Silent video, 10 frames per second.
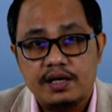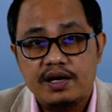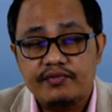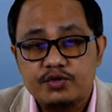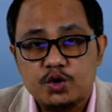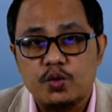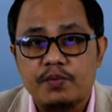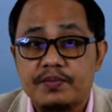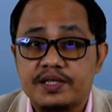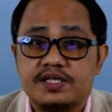if true,
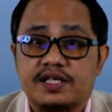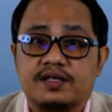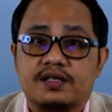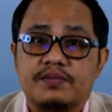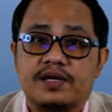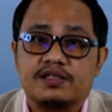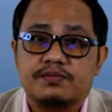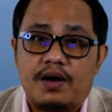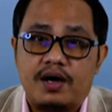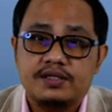means economic
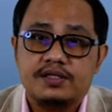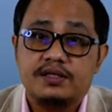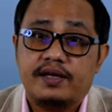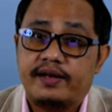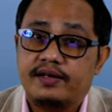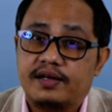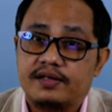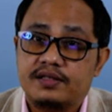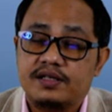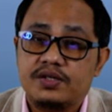expansion can
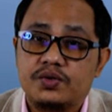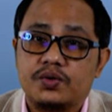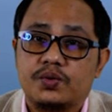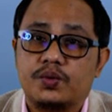continue